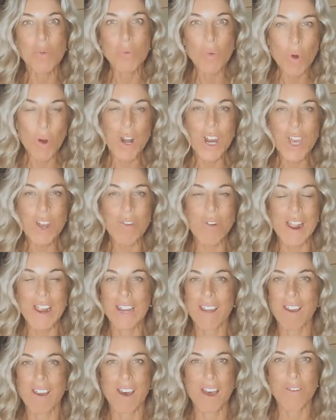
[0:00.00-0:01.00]
what a
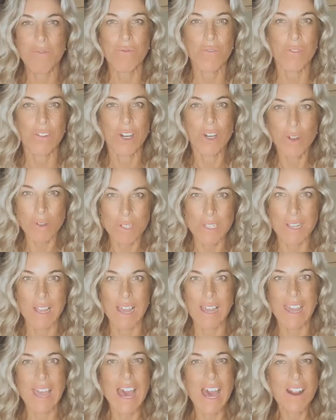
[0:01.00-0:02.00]
great life looks
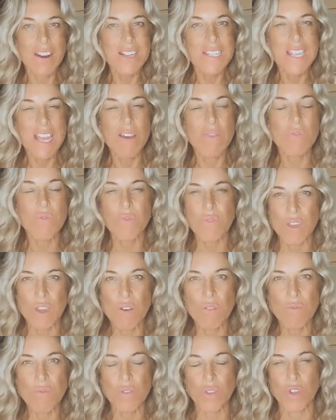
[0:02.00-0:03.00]
like. How does that
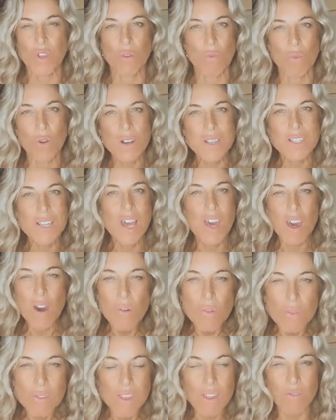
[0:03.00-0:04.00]
feel for you? What does
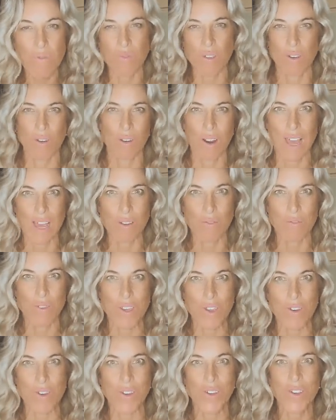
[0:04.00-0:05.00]
healthy feel like for
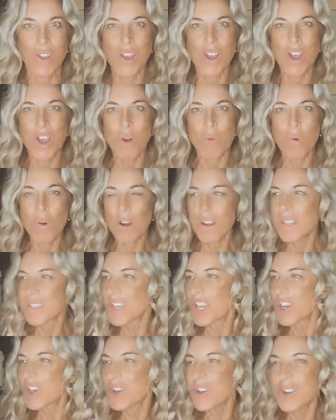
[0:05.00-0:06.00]
you? What does
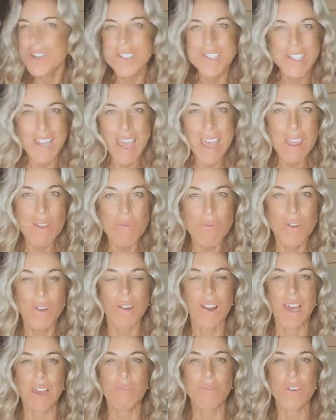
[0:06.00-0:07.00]
a good day feel
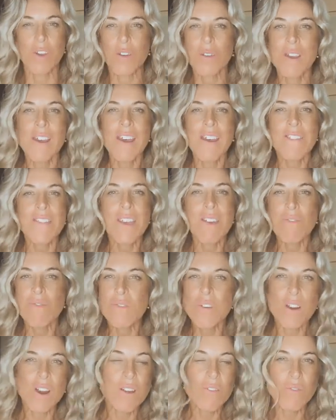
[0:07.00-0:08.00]
like for you? They're
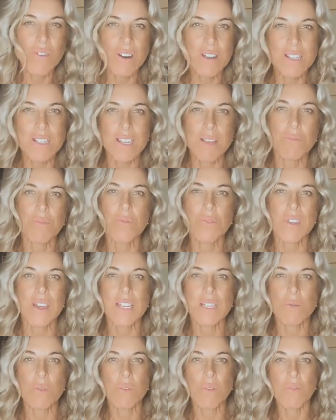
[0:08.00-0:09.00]
very, very simple
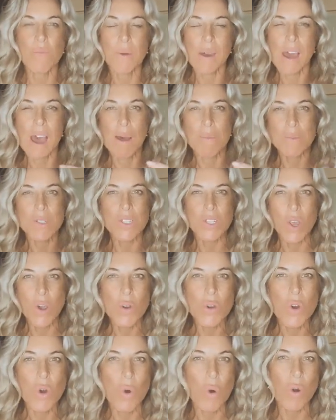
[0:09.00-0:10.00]
things, but we've become
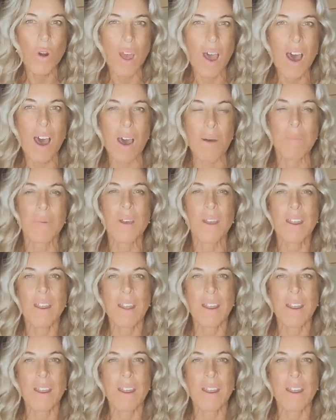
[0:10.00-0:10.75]
so caught up